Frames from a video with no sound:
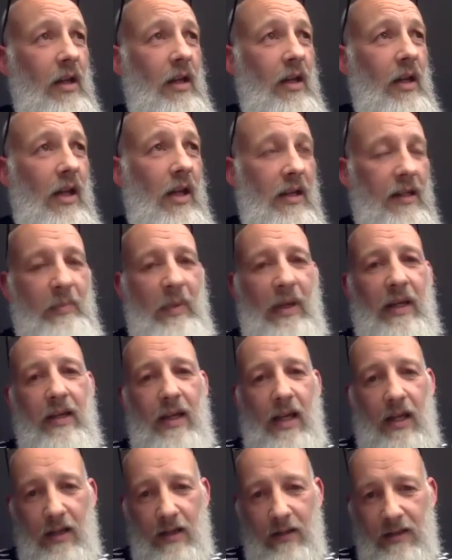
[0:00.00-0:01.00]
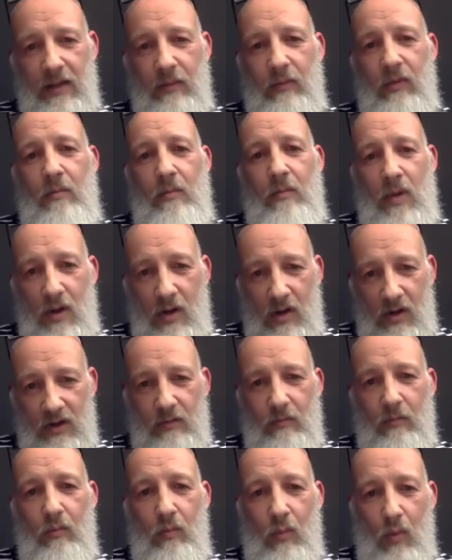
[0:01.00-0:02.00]
is beginning to emerge
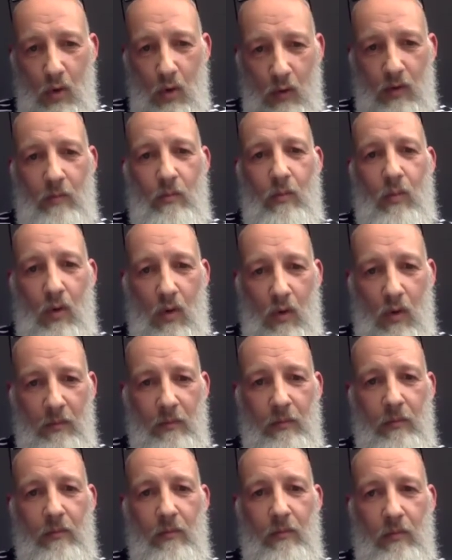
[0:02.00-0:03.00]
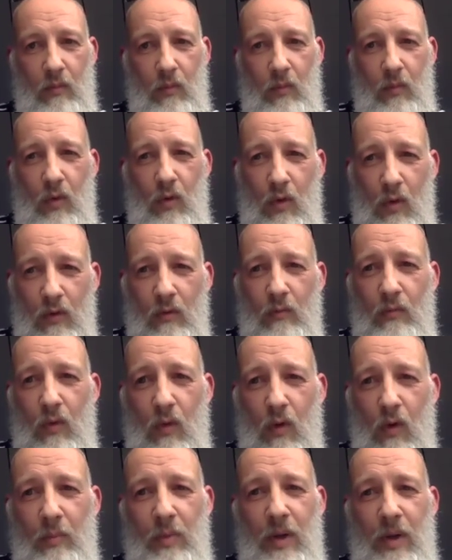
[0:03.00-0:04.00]
more and more. More and
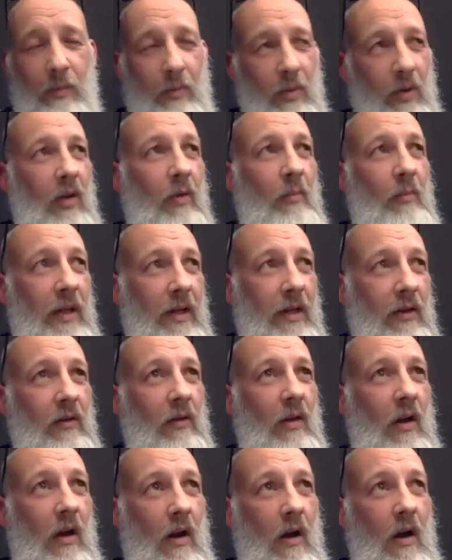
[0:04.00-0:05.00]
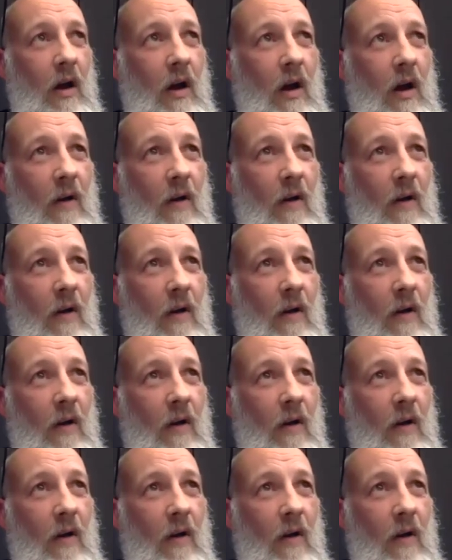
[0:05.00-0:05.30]
more people are, be, are, are